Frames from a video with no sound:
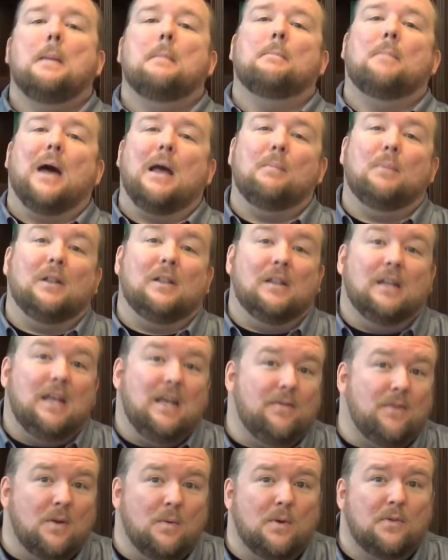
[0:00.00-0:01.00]
By
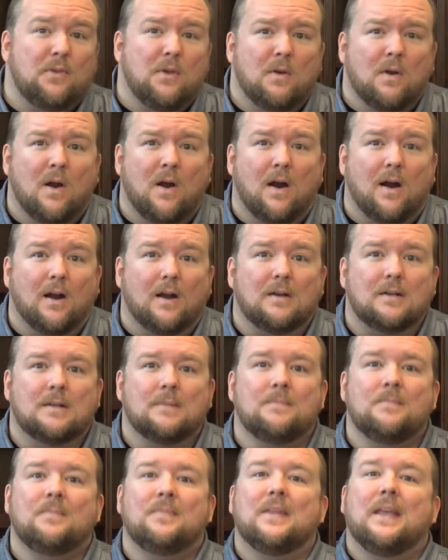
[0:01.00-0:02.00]
believing with your heart
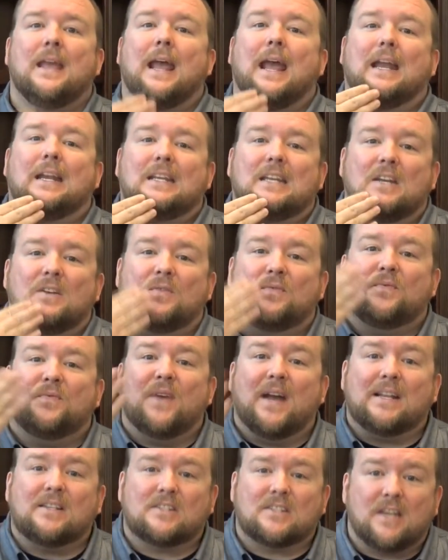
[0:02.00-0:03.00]
and
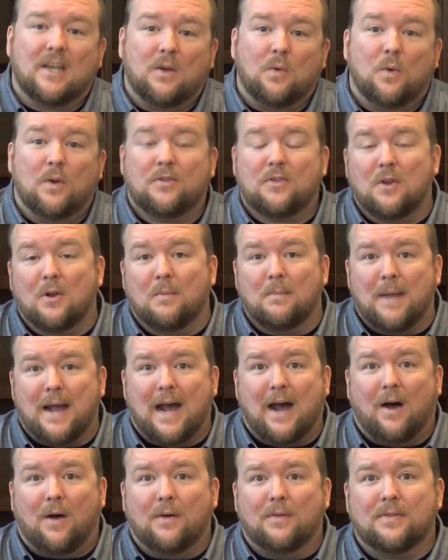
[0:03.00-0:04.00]
confessing with your
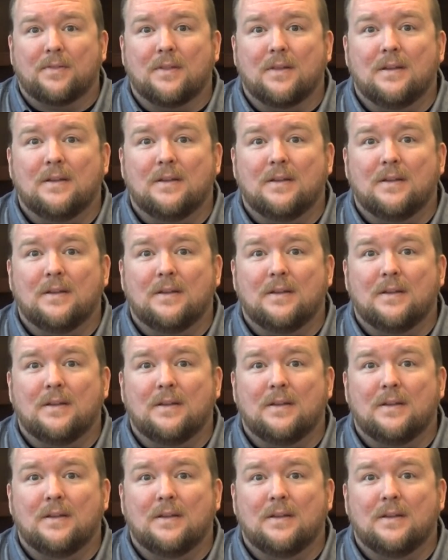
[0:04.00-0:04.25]
mouth